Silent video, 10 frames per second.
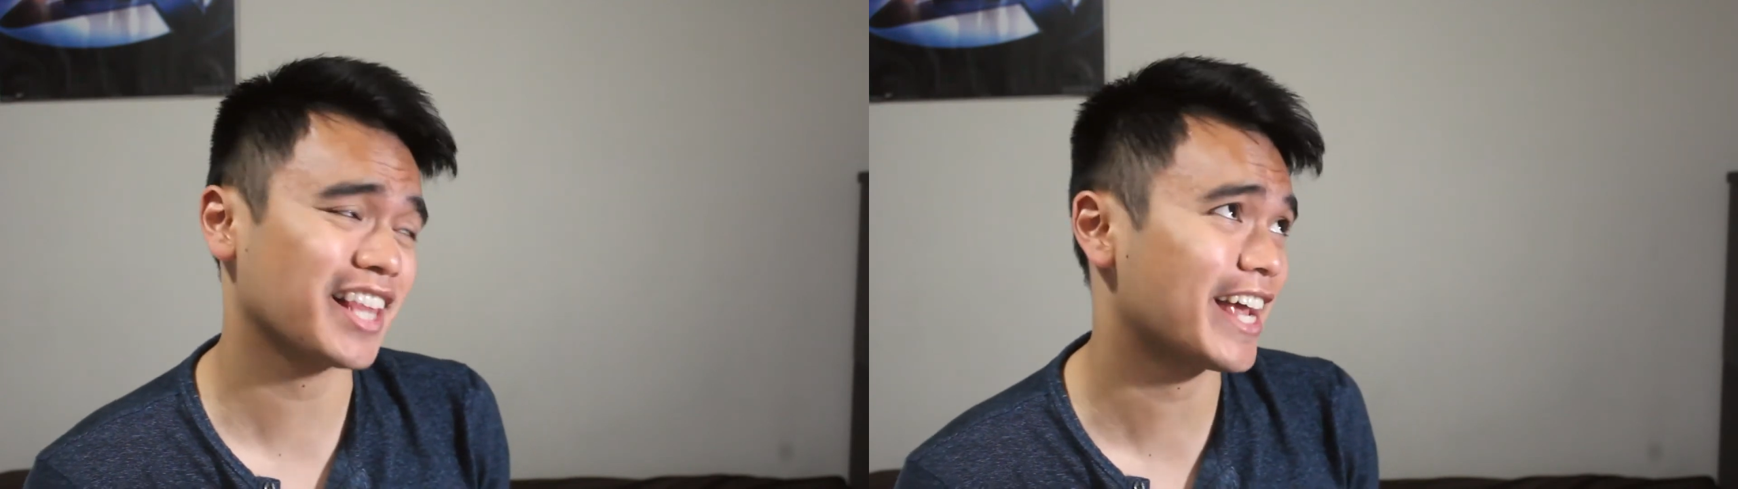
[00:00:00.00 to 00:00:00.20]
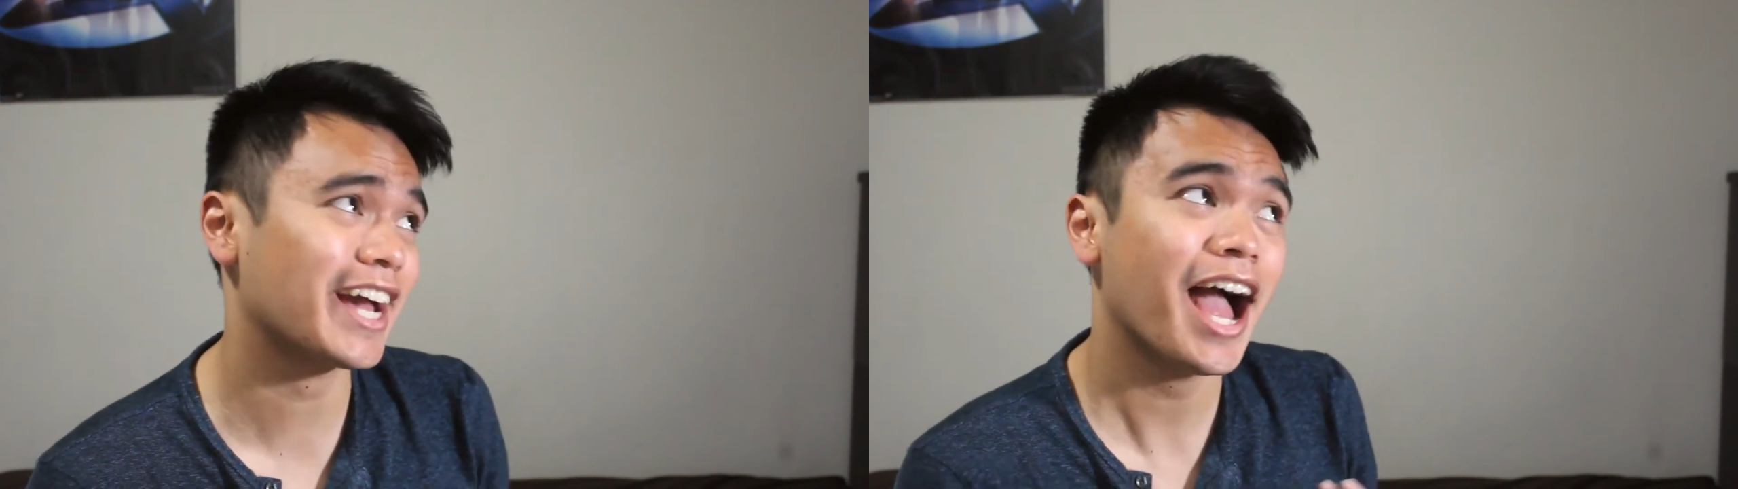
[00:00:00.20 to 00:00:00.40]

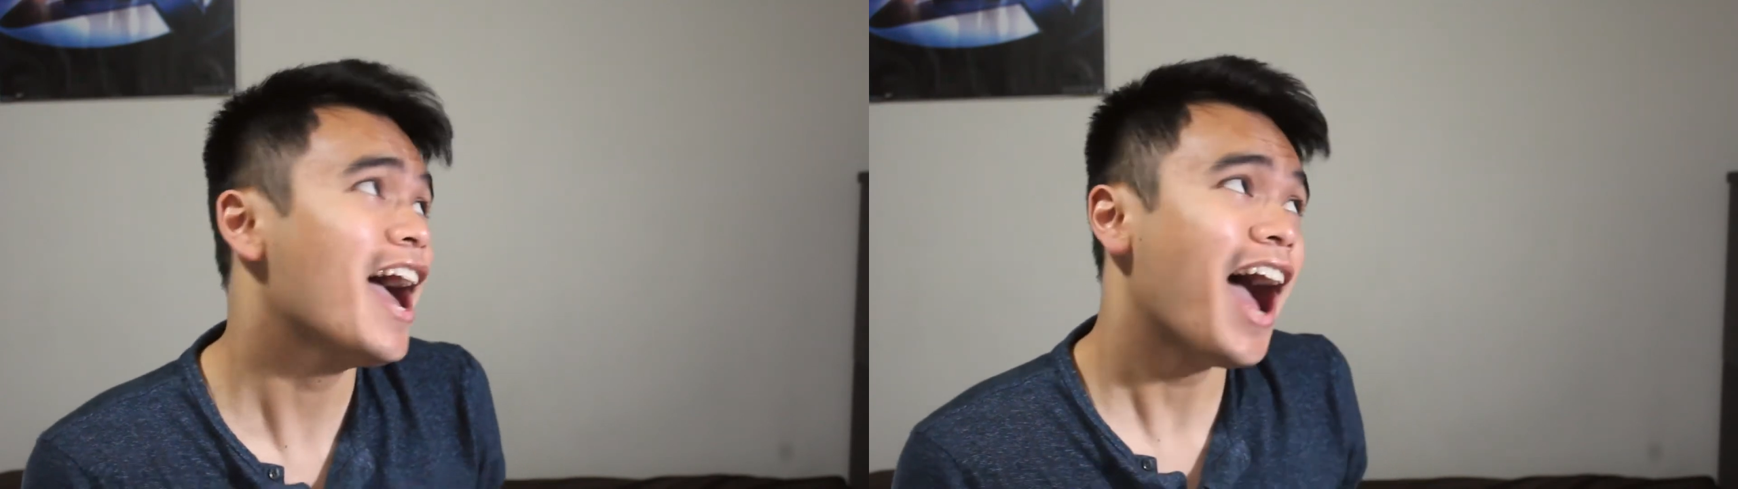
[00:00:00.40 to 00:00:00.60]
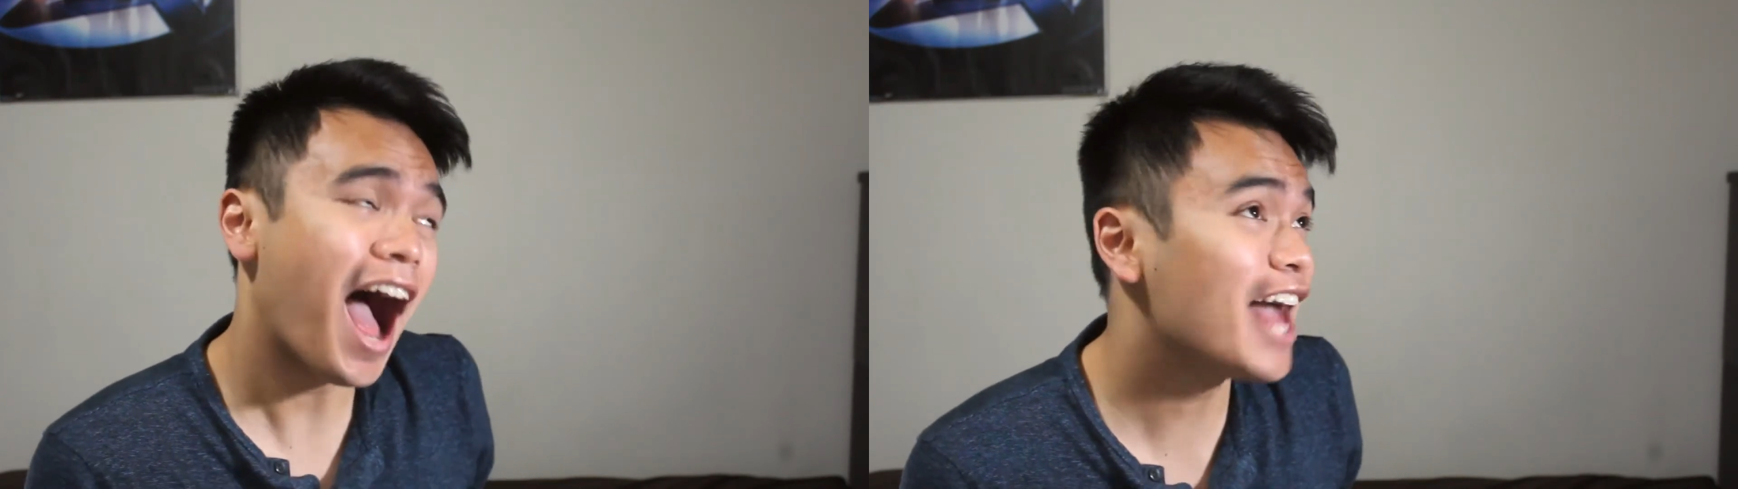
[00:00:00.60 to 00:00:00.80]
Like,
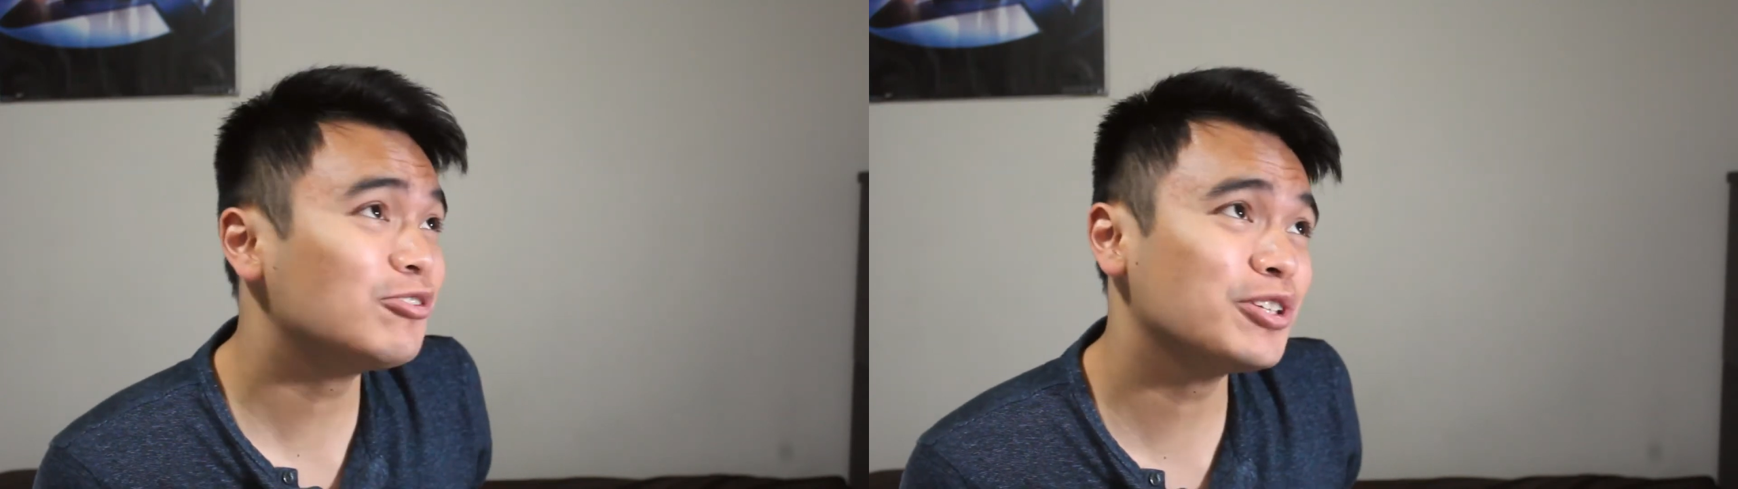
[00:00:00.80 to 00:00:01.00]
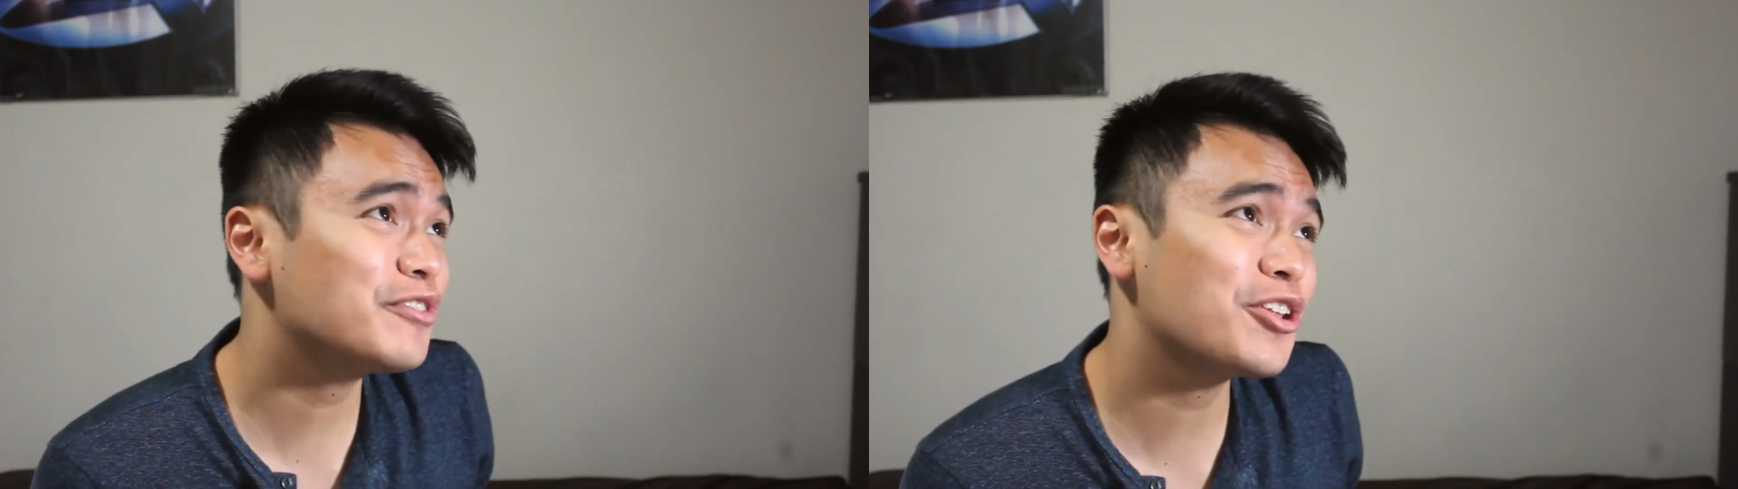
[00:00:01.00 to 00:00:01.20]
I
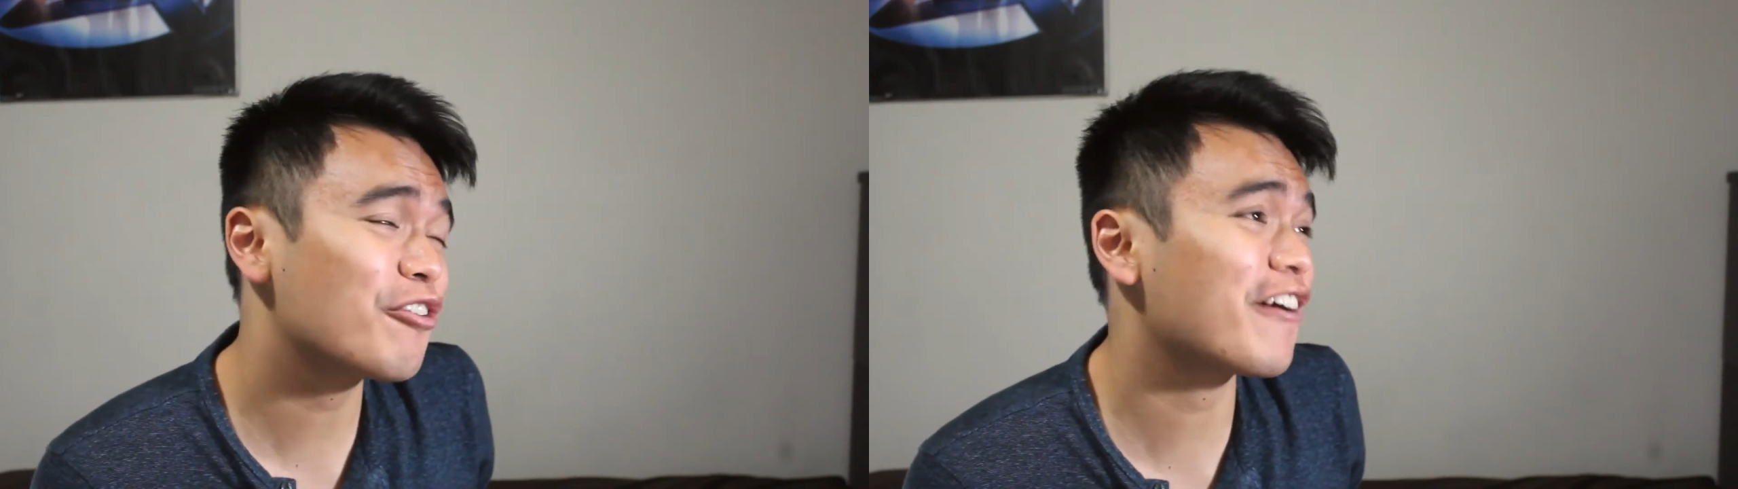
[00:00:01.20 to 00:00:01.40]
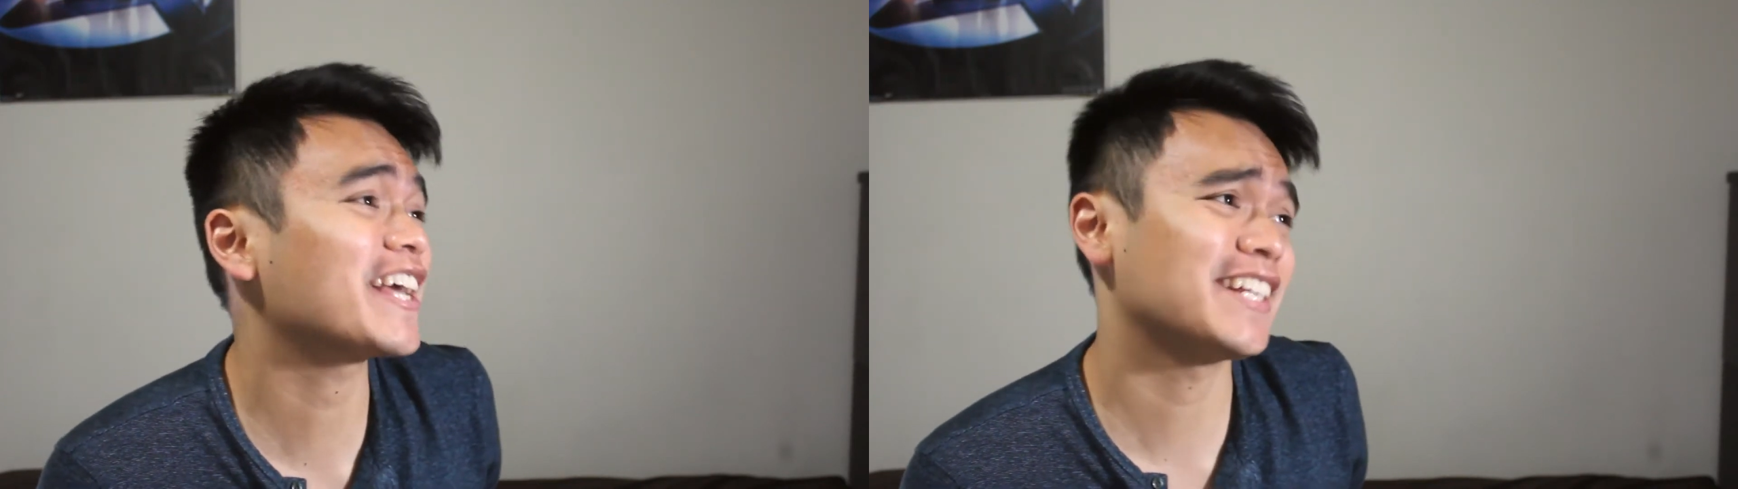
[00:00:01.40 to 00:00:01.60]
don't even know
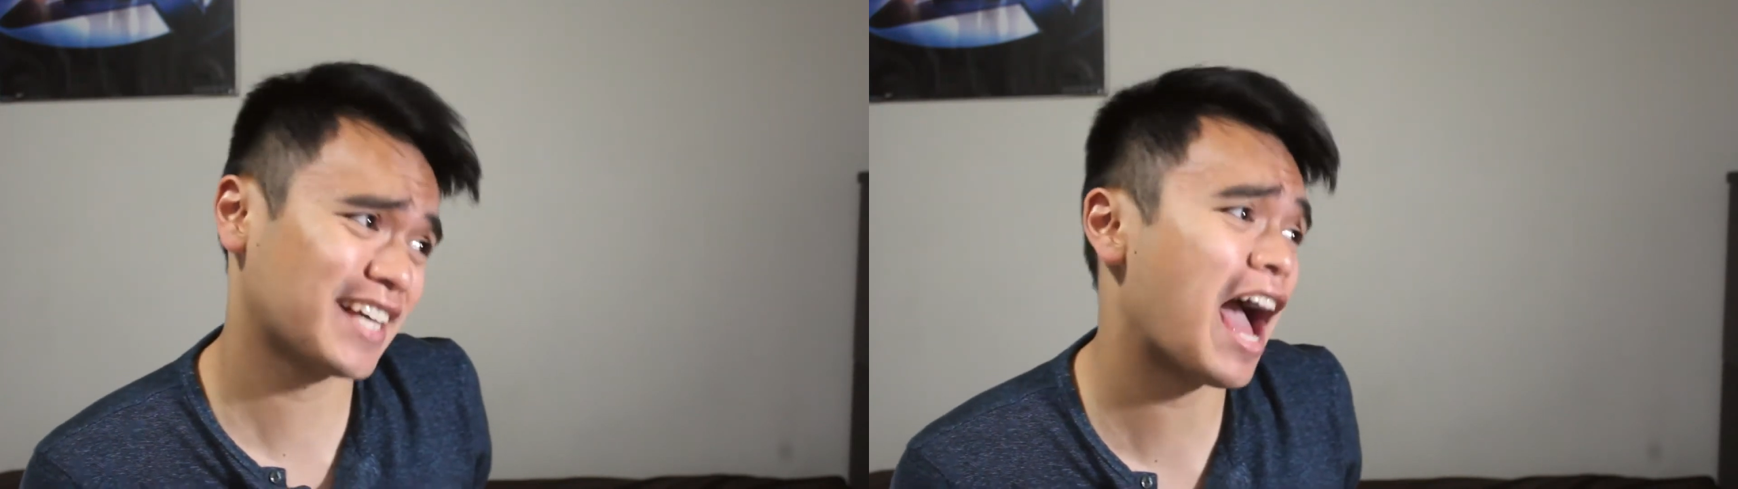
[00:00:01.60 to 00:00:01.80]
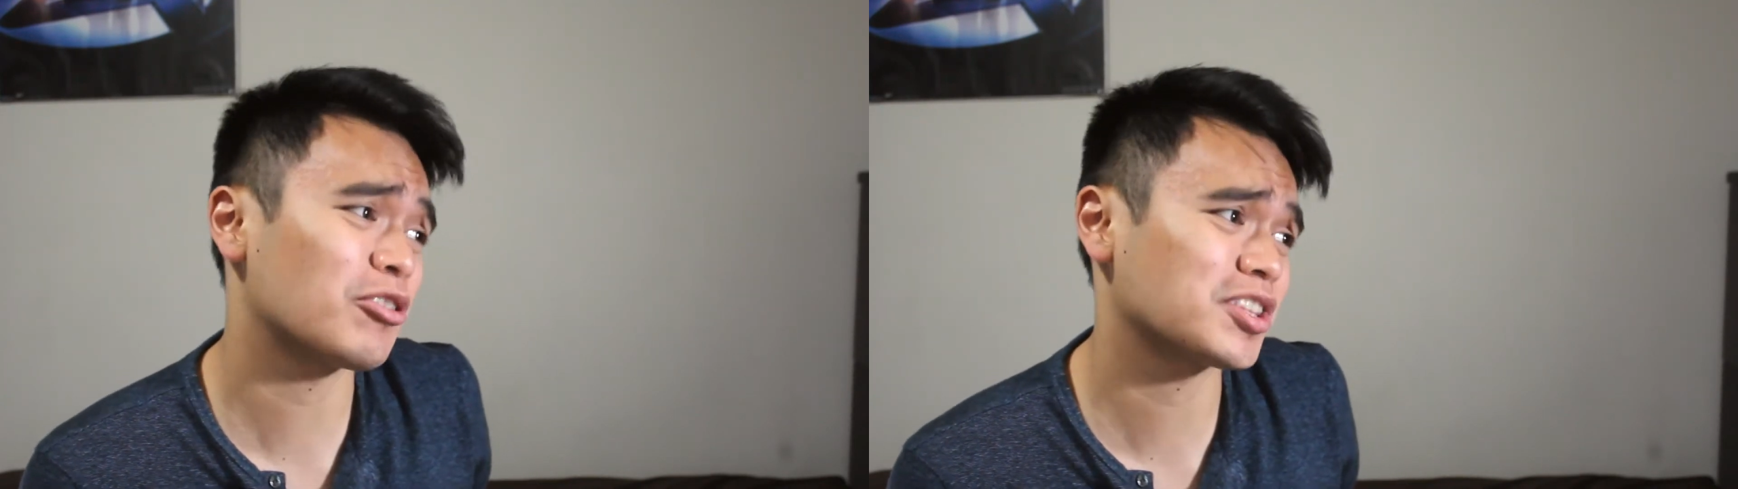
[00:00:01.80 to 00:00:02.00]
if I can
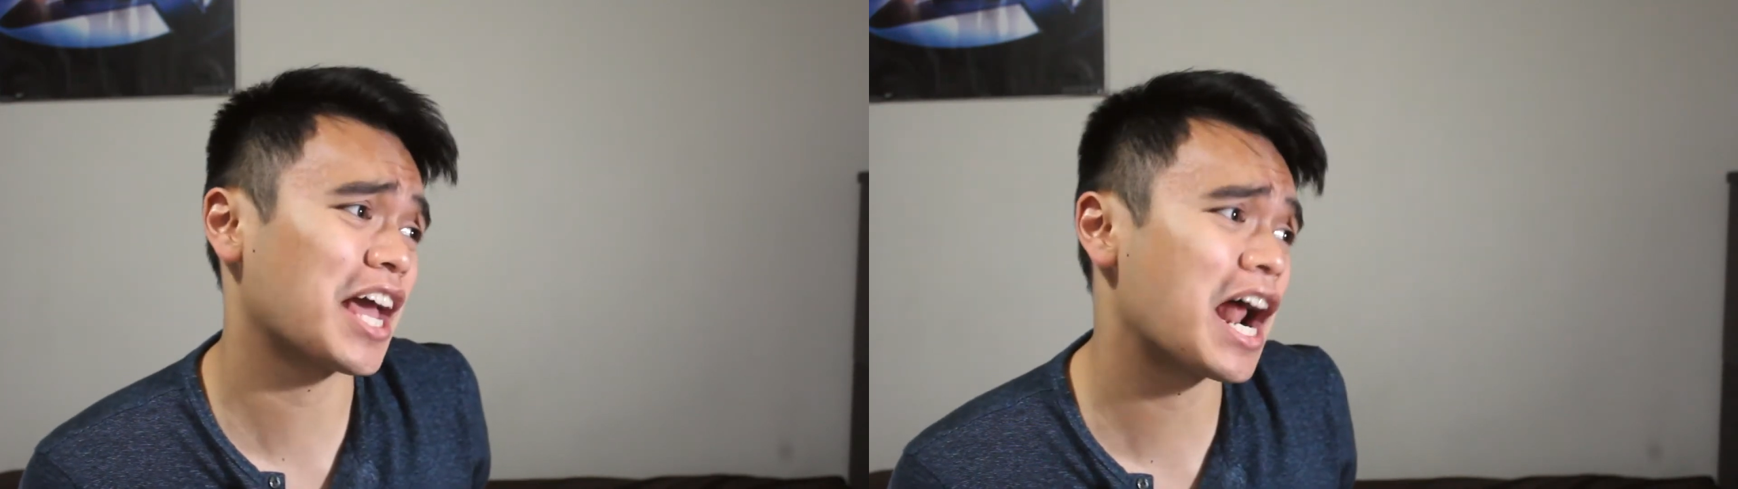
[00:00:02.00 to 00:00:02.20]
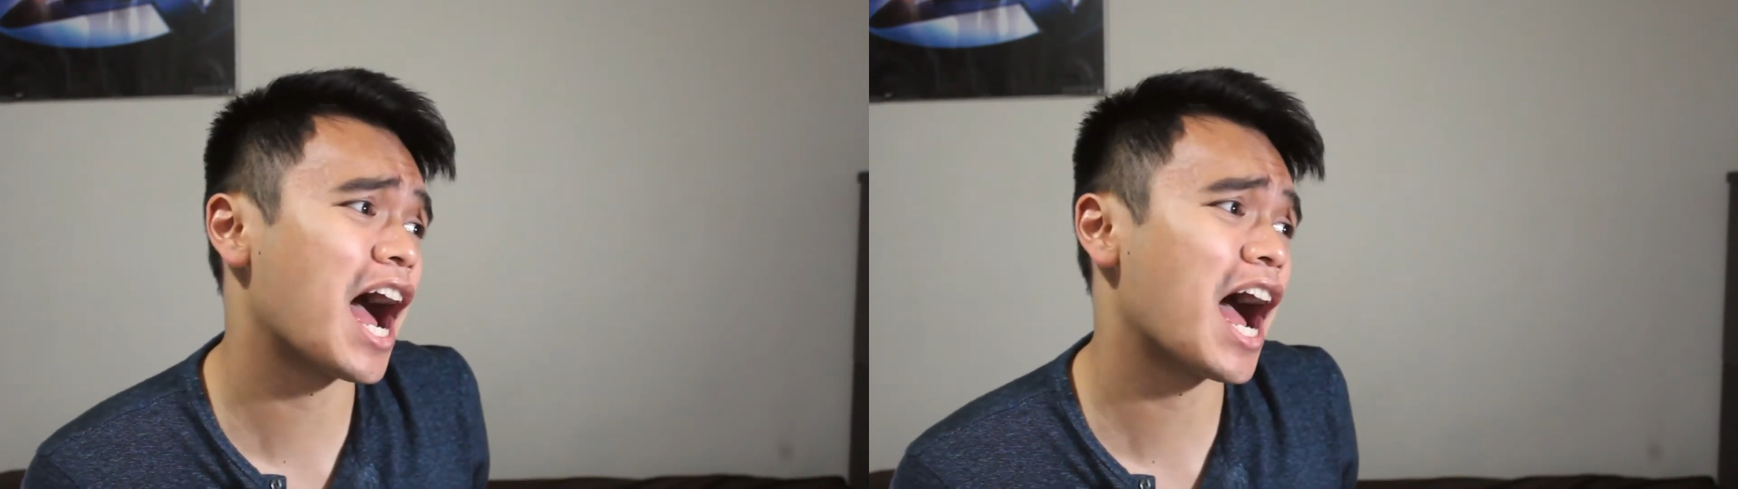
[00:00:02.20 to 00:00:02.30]
count that